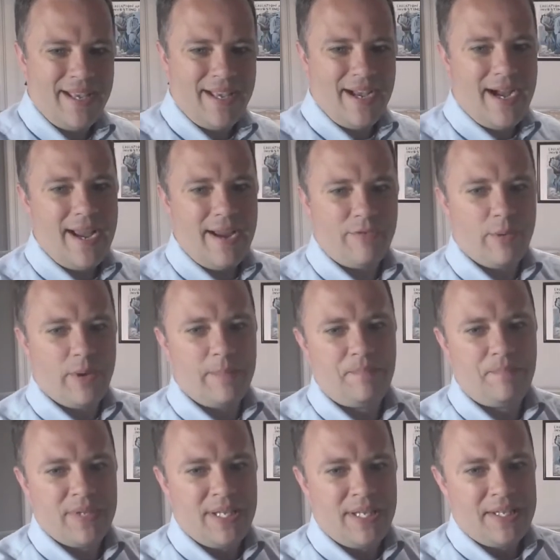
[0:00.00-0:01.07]
Hi, everyone.
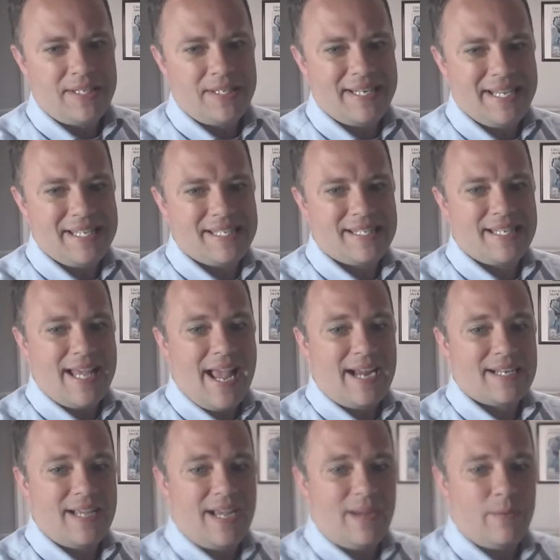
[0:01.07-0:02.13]
Today's
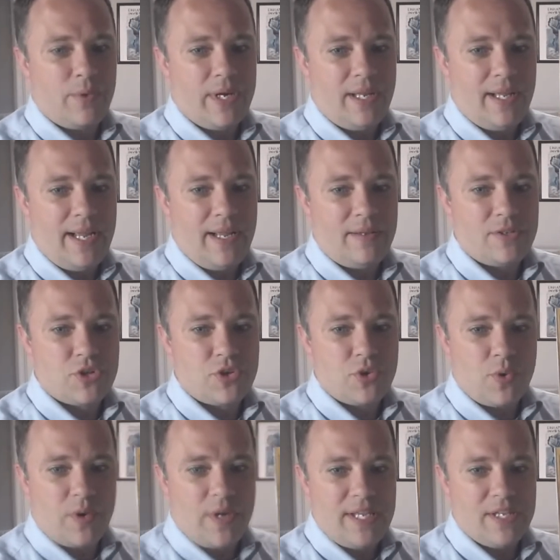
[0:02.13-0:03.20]
Snacktime Read Aloud
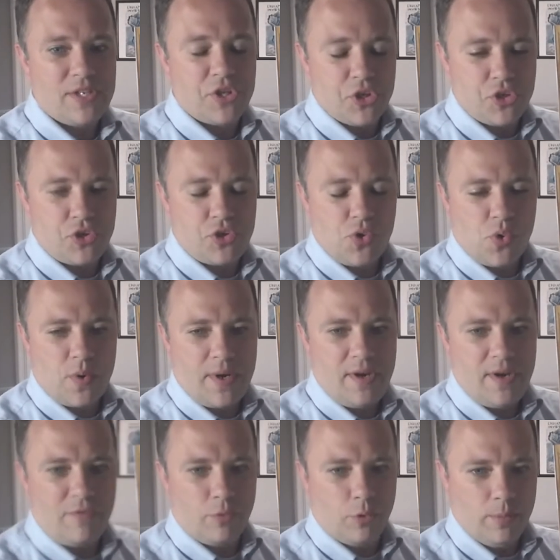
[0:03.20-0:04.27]
story is the story
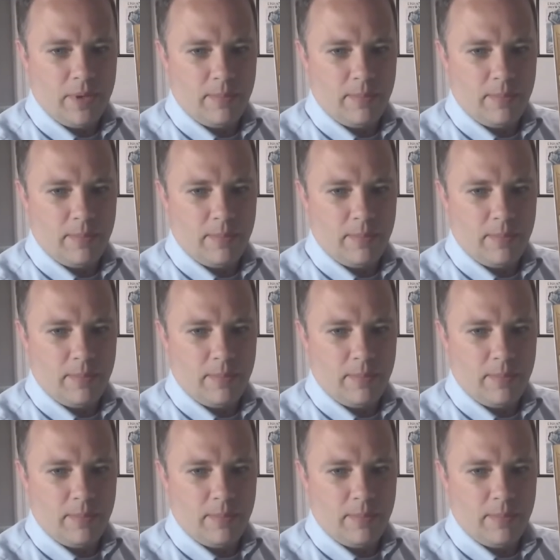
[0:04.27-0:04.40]
of Ruby